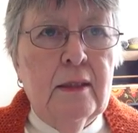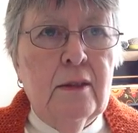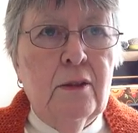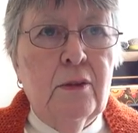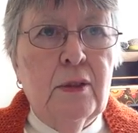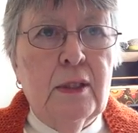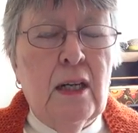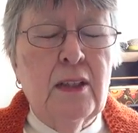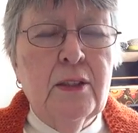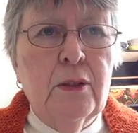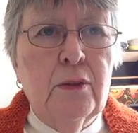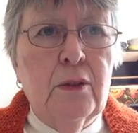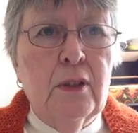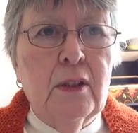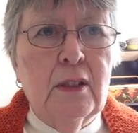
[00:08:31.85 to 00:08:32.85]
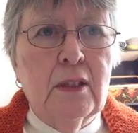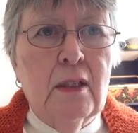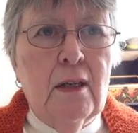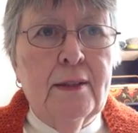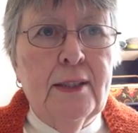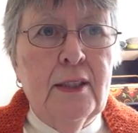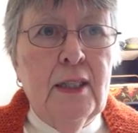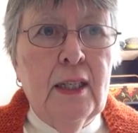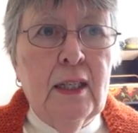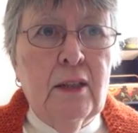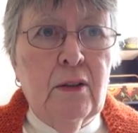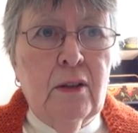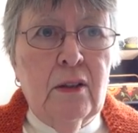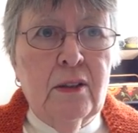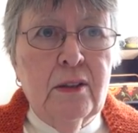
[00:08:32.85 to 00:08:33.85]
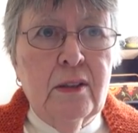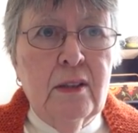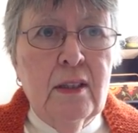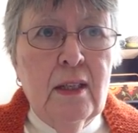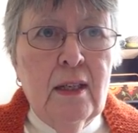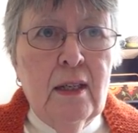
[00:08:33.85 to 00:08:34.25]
who is also good, is called the Knit Girls.